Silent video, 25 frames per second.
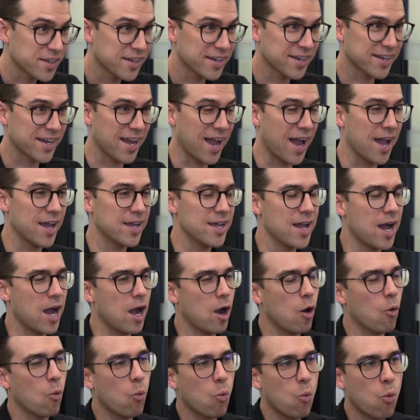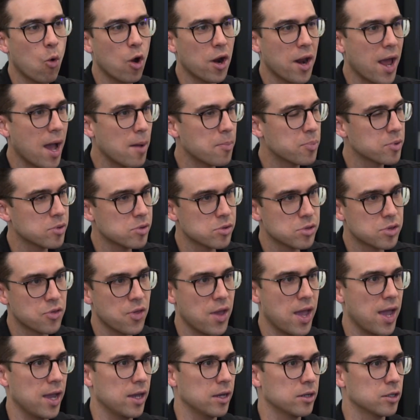Okay, what happens
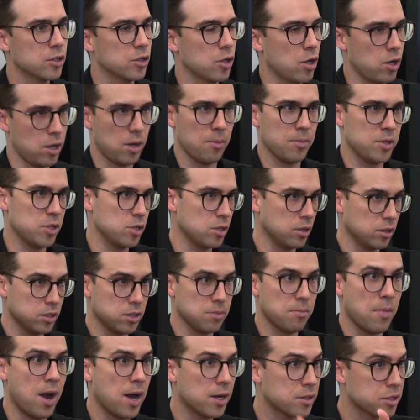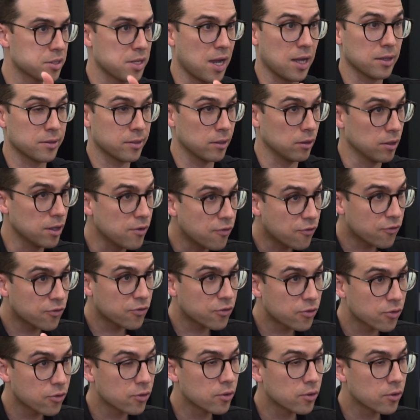there? You know, I mean, your marks start to lift.